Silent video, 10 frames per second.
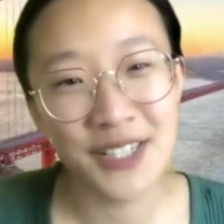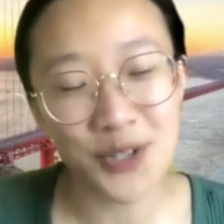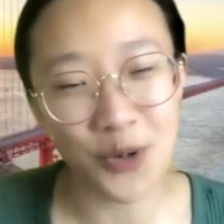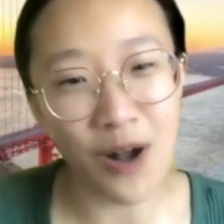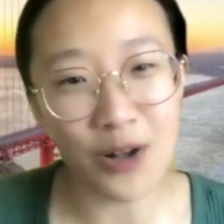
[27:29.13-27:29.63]

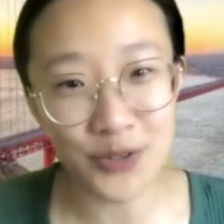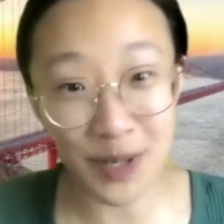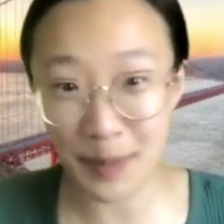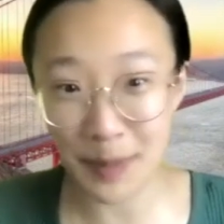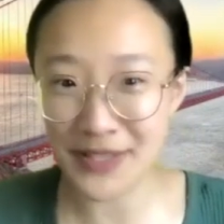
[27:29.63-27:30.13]
So I'll
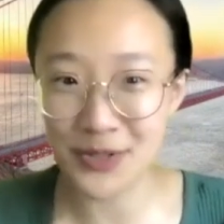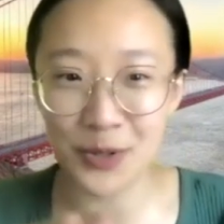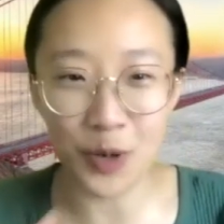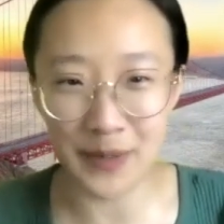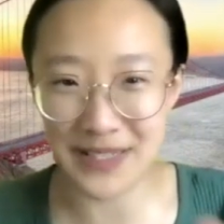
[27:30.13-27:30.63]
try my best to
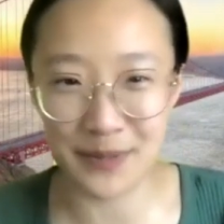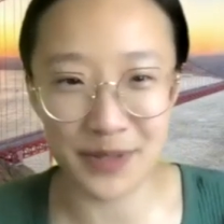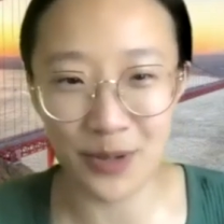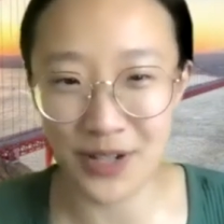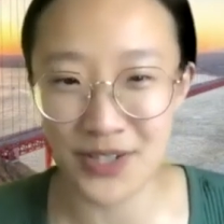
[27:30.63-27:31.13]
incorporate some of
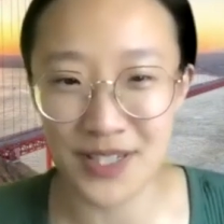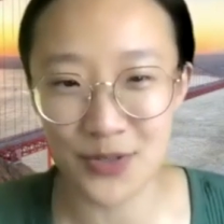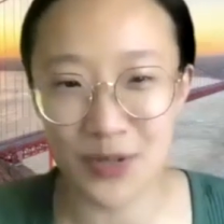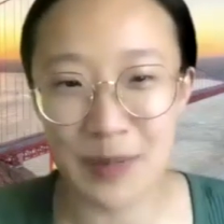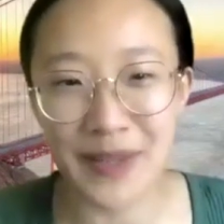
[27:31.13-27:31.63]
the questions
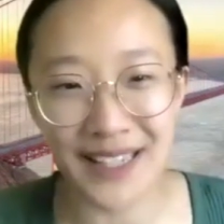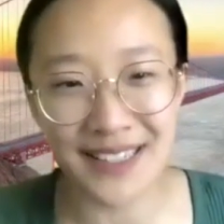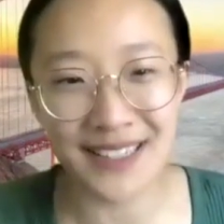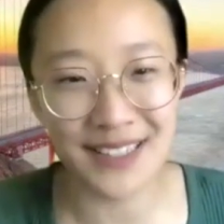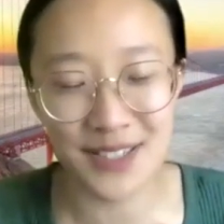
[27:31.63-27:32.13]
streaming
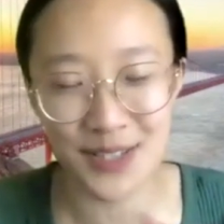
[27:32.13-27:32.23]
into.